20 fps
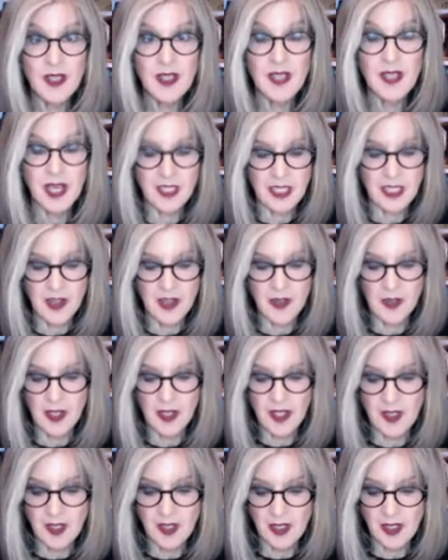
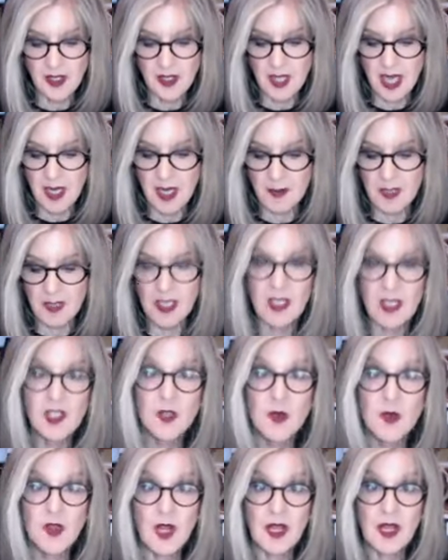1936, and it begins
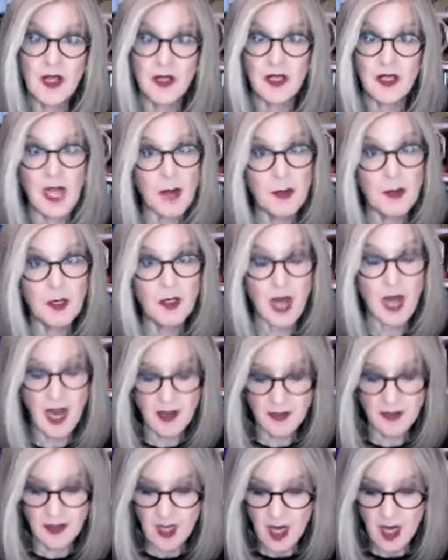with a little epigraph